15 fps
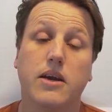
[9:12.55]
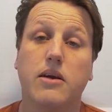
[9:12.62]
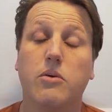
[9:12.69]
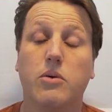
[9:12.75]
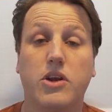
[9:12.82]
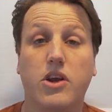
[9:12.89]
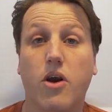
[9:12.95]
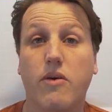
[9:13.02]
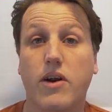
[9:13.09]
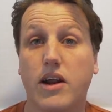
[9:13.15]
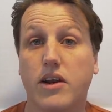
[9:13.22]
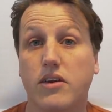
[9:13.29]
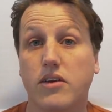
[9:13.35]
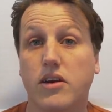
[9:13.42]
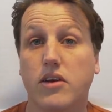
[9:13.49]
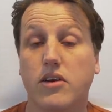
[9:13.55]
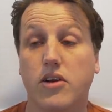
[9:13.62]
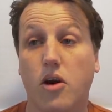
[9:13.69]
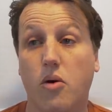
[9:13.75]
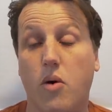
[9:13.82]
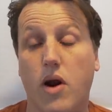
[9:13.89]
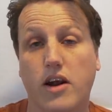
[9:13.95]
it would go around
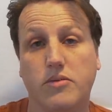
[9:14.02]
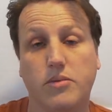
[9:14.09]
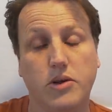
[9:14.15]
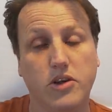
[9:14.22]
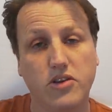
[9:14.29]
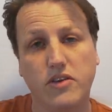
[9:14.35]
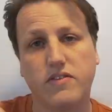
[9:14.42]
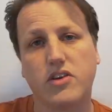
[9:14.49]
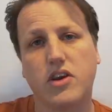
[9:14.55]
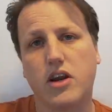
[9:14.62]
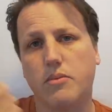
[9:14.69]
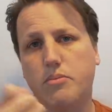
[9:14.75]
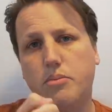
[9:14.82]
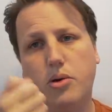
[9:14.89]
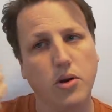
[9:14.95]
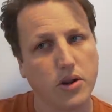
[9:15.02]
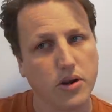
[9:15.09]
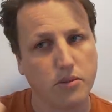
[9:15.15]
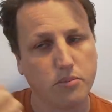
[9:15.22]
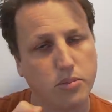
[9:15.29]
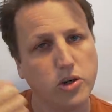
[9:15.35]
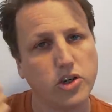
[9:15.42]
no worries, but you do have to kind of pull it
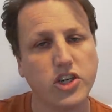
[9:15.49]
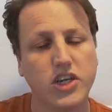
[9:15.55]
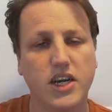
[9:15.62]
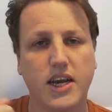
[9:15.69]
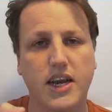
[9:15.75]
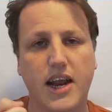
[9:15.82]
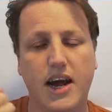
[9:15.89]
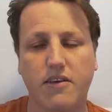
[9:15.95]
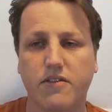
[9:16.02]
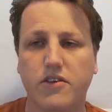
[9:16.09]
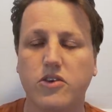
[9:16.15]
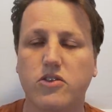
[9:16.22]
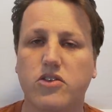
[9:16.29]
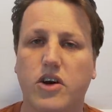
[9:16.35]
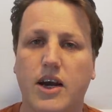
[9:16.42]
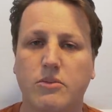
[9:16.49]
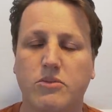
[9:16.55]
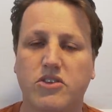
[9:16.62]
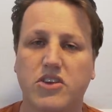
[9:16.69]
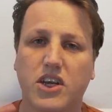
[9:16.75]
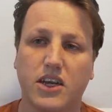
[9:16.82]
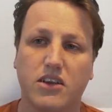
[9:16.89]
and push it in and out a few
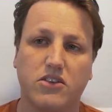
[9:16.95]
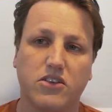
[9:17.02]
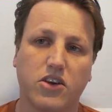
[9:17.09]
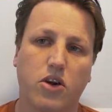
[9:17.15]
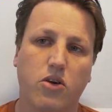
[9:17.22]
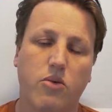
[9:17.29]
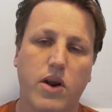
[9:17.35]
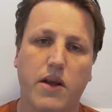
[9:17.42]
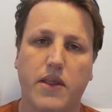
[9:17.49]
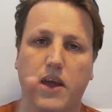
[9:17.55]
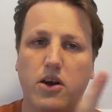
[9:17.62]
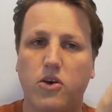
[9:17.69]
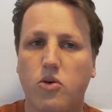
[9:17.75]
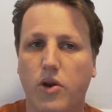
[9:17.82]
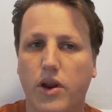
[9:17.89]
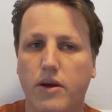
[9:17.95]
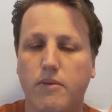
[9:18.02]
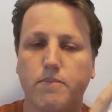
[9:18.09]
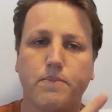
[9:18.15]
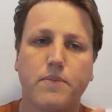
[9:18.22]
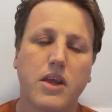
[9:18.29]
times to get it to go around that corner.